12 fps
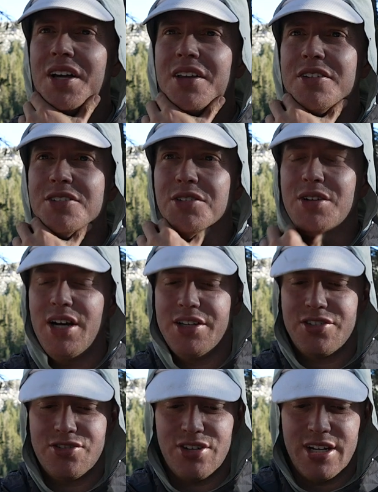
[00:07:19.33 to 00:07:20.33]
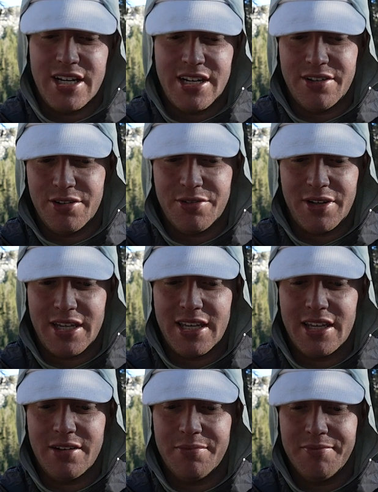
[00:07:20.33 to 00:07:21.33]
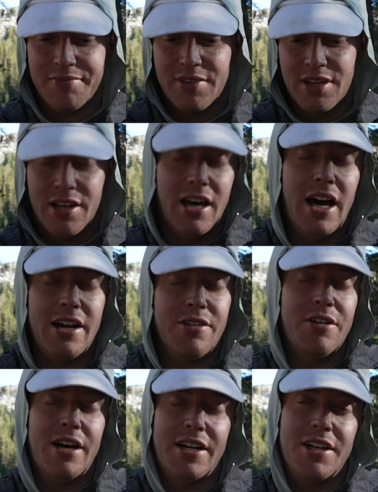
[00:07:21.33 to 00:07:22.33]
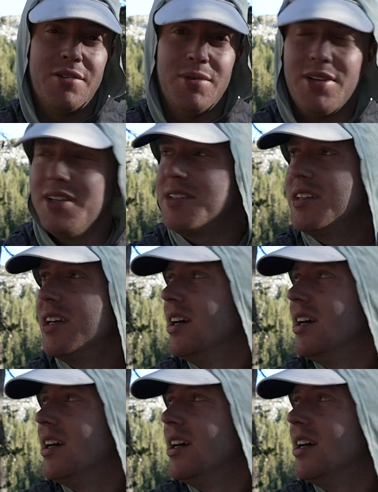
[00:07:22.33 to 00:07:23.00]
They're so concentrated. I don't know if I could get them. I don't know how to get them, at least.